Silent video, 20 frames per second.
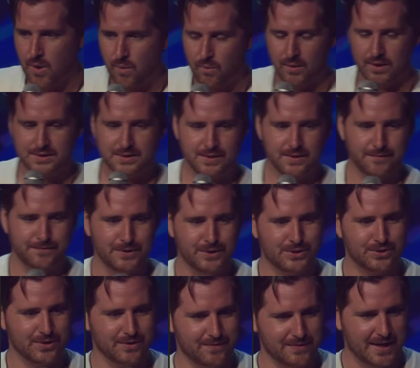What's in the
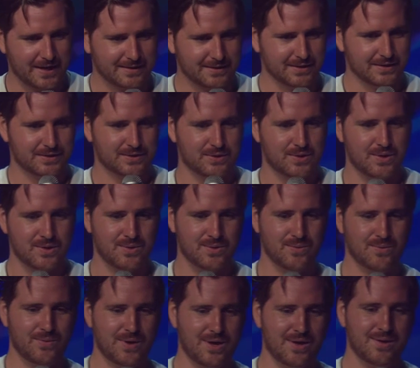future of Nexus?
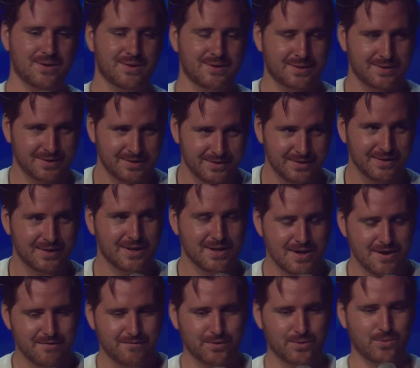Well,
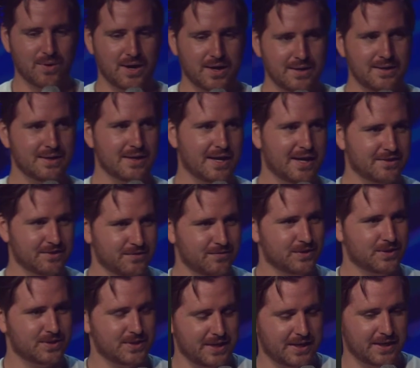for one, as you've
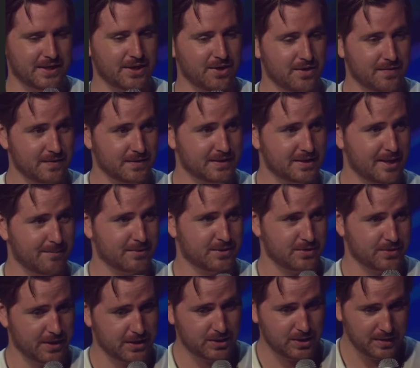just seen here in this
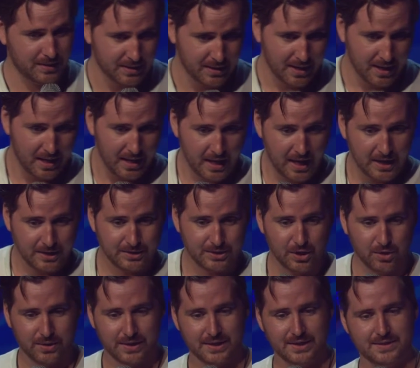demonstration,
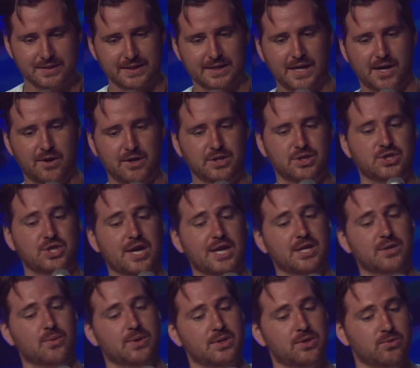tokens that carry
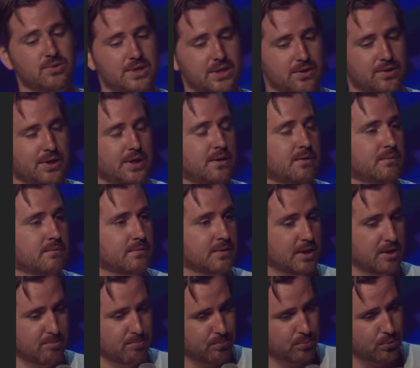genuine utility
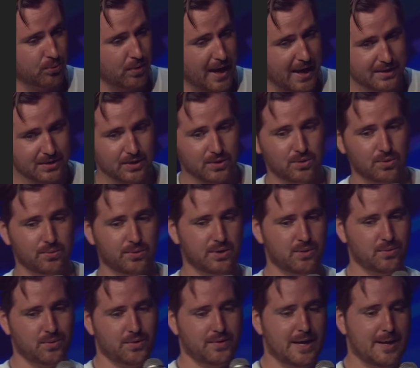and practical
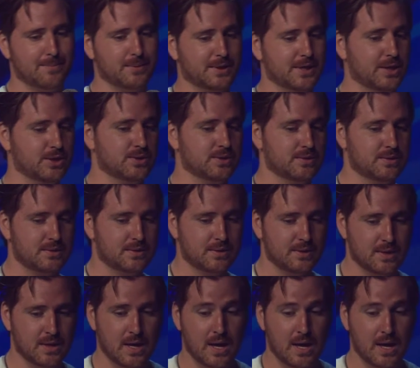real-world applications.